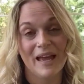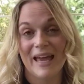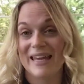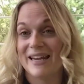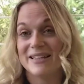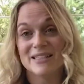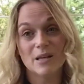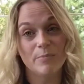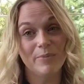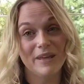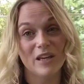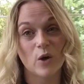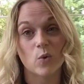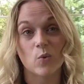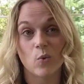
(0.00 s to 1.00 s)
It ends up
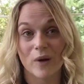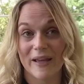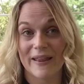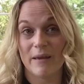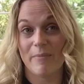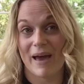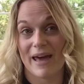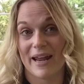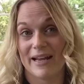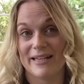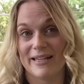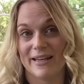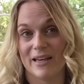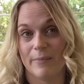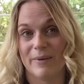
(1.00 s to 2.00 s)
being a really bad idea